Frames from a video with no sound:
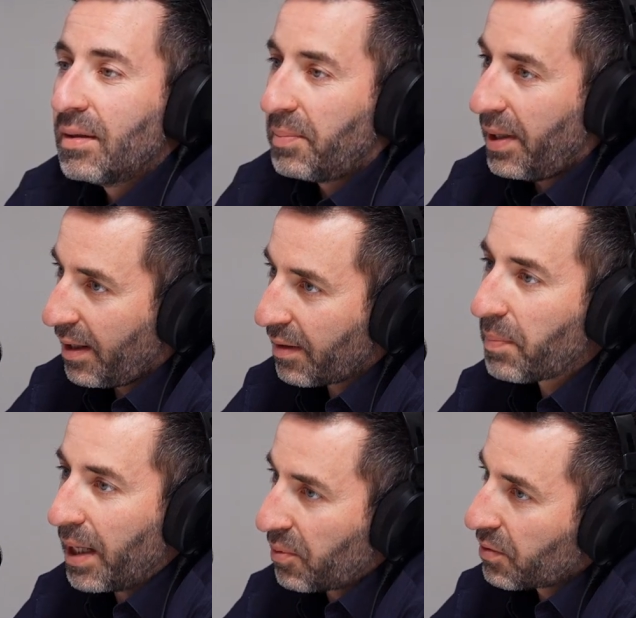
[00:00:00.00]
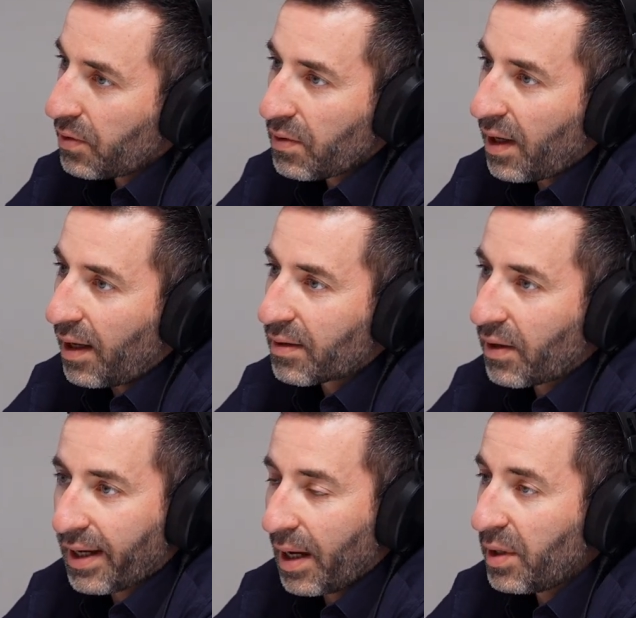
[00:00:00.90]
But people do that.
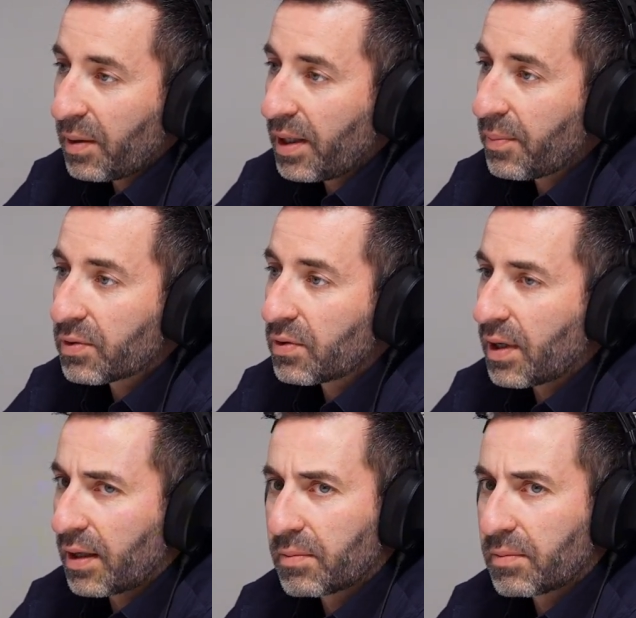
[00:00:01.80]
Like, how many people do that?